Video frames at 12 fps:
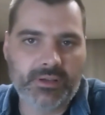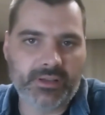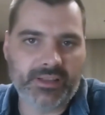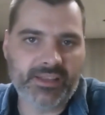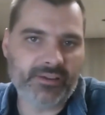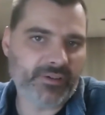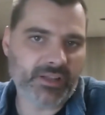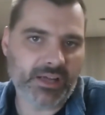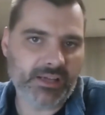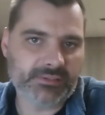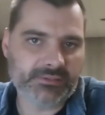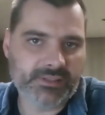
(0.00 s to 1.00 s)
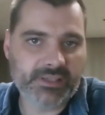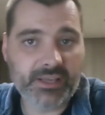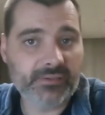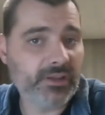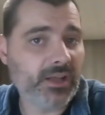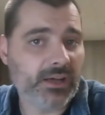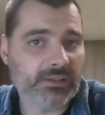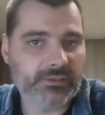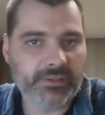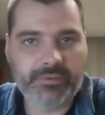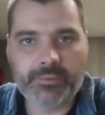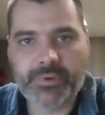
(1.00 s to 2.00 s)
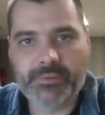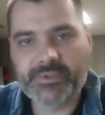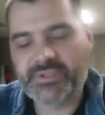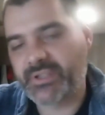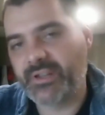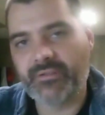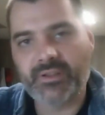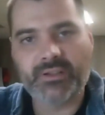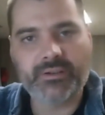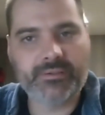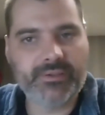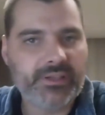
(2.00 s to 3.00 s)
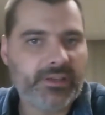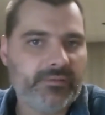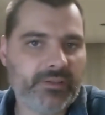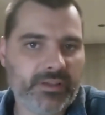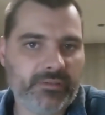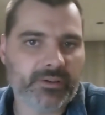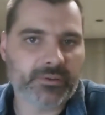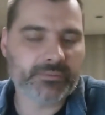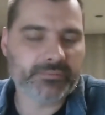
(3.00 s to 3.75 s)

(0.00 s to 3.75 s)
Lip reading: give a lot, then give a lot. If you purpose to give a little, then give a little.